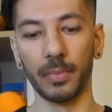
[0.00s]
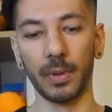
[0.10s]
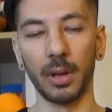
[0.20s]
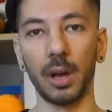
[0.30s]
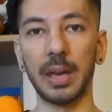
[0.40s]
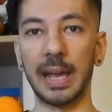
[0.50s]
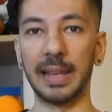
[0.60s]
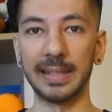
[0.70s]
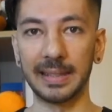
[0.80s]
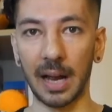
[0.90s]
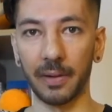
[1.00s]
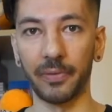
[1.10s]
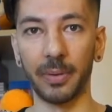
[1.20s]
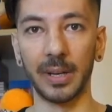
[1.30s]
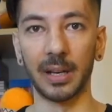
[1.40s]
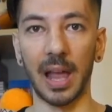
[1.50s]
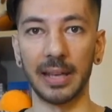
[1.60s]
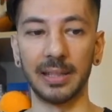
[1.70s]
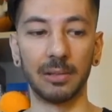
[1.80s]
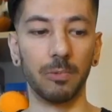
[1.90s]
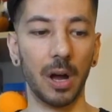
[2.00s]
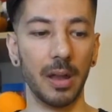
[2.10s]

Okay, let's start from the classic one.